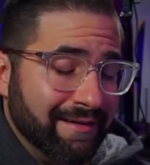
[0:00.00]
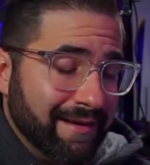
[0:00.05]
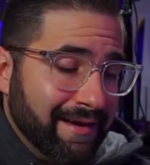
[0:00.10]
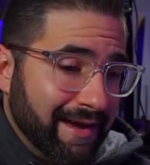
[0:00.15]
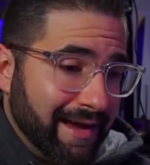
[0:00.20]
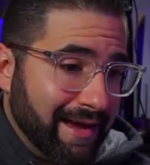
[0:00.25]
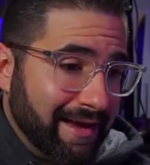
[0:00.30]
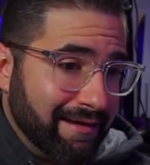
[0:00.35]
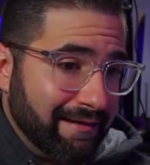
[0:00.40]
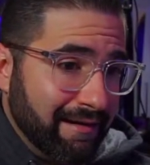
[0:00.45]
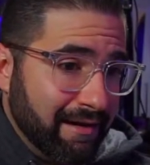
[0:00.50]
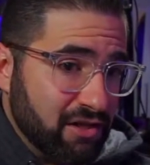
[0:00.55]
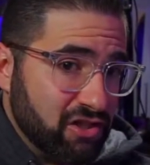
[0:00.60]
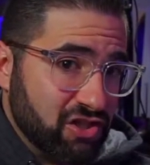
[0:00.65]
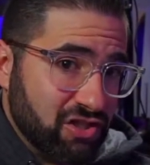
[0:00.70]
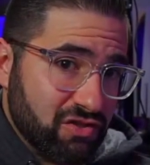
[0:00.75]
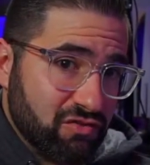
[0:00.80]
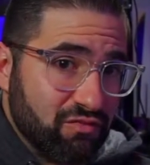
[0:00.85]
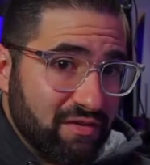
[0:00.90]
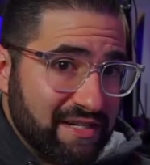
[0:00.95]
And
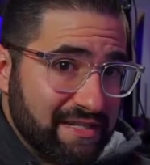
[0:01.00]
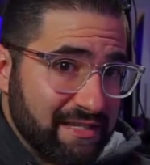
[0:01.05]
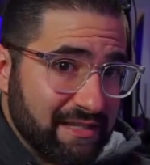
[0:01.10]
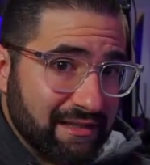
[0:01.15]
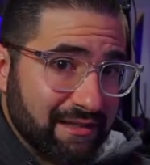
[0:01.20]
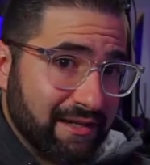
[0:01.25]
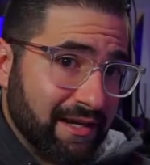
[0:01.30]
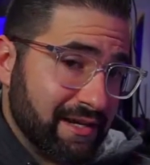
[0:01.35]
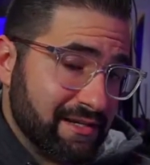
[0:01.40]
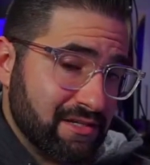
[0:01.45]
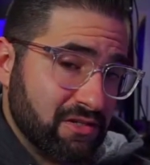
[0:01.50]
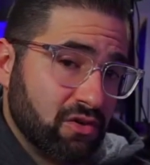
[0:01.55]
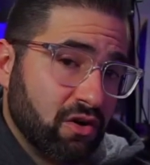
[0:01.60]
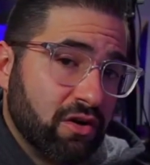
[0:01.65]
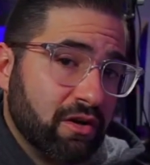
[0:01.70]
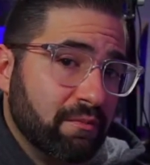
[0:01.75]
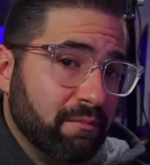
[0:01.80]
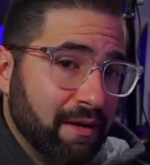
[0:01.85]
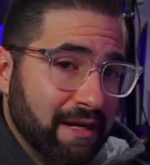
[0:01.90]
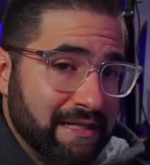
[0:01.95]
just recently, I
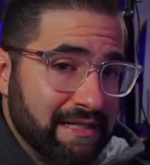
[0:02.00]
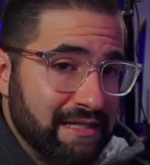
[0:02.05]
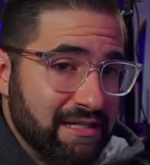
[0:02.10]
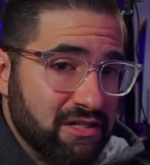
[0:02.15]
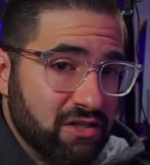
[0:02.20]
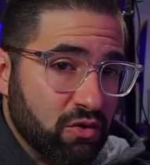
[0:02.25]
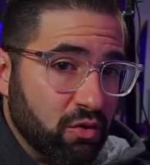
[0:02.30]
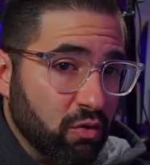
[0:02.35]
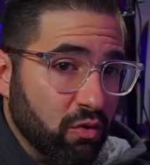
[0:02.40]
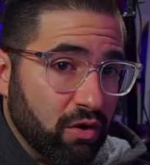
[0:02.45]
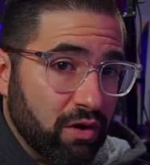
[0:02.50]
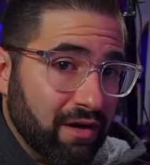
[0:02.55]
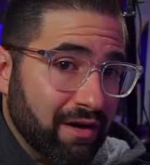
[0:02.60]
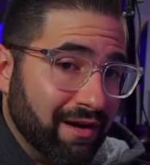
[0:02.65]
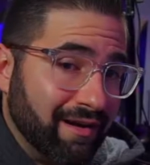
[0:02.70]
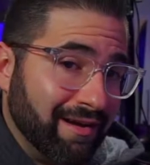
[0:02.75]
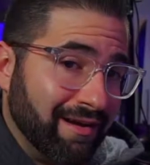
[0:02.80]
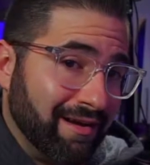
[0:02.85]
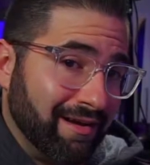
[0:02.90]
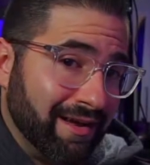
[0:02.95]
started my Discord,
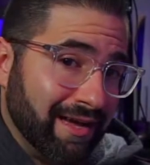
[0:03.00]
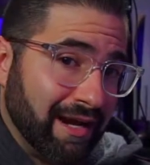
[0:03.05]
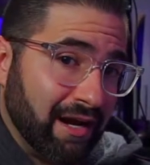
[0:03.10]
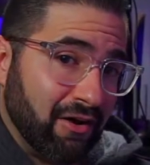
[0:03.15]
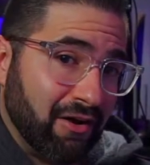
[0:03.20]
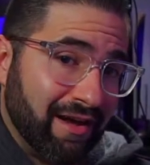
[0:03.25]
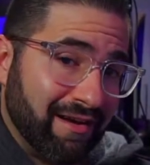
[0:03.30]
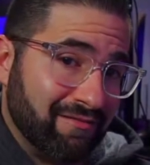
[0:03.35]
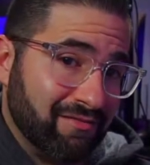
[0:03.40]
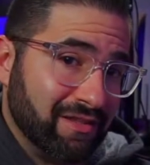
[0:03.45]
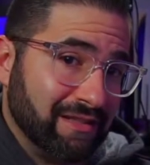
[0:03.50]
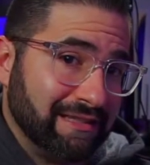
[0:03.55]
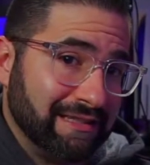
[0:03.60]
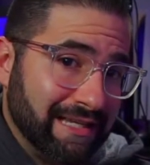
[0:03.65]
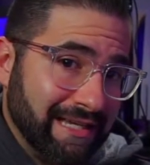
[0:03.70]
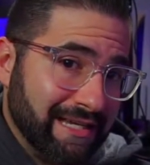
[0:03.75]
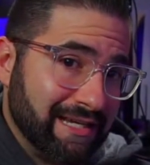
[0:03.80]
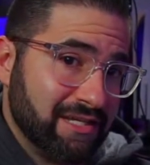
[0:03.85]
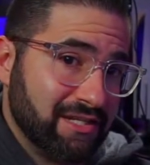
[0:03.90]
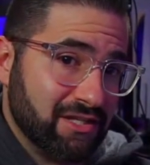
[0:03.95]
and I'll have the
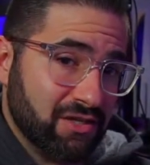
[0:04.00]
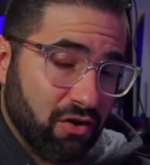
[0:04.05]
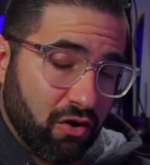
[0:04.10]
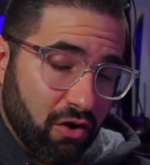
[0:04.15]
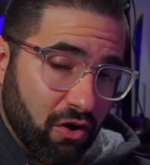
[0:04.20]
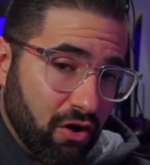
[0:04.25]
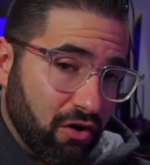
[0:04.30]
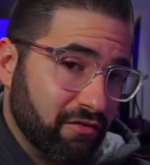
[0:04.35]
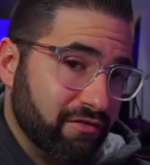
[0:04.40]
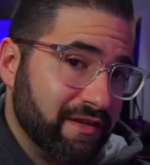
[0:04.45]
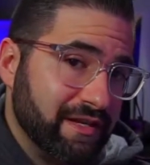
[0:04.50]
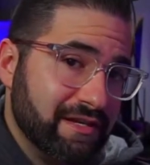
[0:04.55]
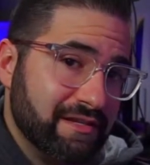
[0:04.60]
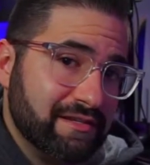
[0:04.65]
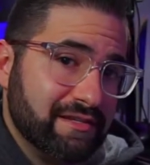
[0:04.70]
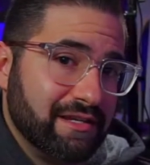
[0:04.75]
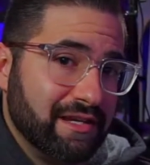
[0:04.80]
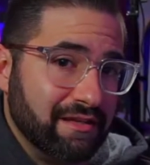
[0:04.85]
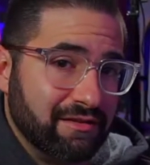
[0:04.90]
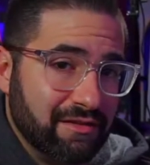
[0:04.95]
links to all these
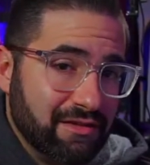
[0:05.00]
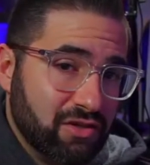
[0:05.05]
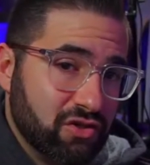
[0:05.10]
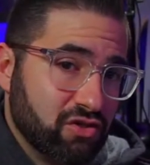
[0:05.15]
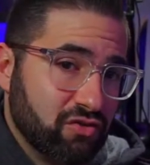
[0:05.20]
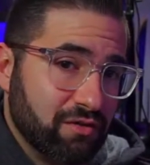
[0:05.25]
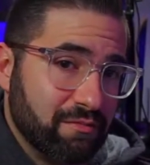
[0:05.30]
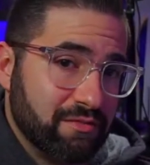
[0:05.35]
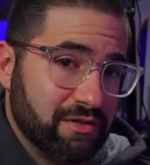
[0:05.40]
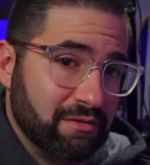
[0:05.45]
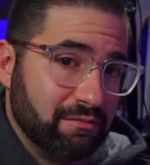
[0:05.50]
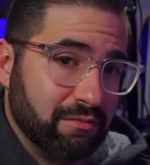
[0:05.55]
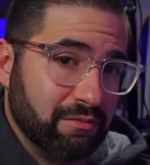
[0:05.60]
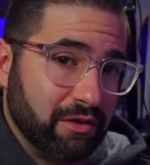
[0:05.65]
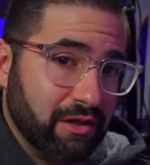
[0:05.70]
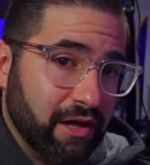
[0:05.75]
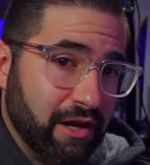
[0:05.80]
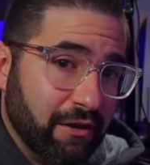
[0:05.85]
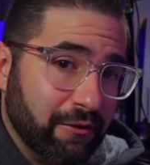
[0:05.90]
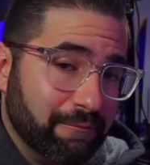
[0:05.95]
in the description
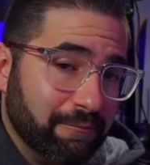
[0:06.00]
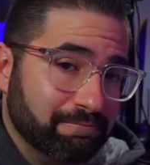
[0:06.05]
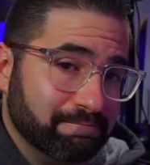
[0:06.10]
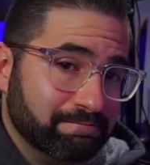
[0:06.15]
below.